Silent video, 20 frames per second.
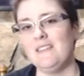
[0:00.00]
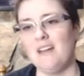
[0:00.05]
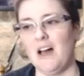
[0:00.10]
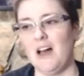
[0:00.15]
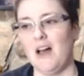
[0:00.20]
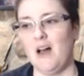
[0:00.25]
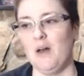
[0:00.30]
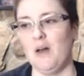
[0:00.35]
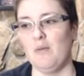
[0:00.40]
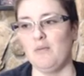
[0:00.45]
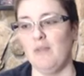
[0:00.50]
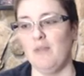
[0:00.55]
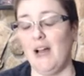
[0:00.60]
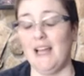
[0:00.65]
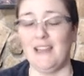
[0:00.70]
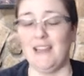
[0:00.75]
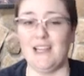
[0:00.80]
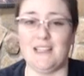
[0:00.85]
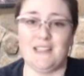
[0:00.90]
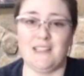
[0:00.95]

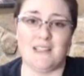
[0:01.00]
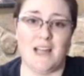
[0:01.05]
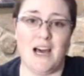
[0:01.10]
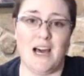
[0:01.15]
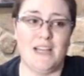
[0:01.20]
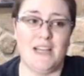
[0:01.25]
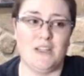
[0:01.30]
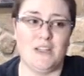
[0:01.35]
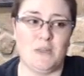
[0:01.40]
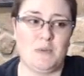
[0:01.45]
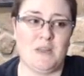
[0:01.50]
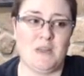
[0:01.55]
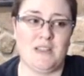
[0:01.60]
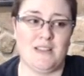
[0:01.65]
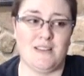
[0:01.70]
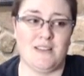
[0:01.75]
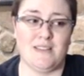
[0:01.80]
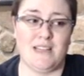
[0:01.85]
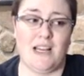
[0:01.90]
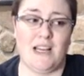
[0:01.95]
I let slide just because
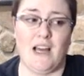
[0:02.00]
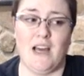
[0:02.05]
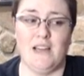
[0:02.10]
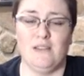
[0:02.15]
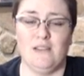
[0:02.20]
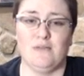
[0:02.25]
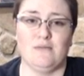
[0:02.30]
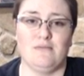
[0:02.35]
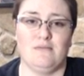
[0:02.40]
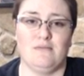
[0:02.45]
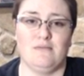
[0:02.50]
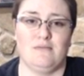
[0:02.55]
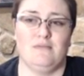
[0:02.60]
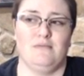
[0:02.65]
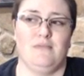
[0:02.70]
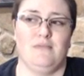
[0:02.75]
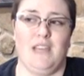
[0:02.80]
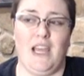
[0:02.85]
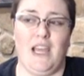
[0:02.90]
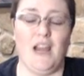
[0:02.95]
I was like, I don't
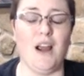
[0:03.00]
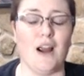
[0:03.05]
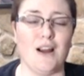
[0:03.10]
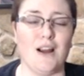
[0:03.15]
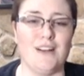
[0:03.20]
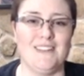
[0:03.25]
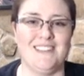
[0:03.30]
care.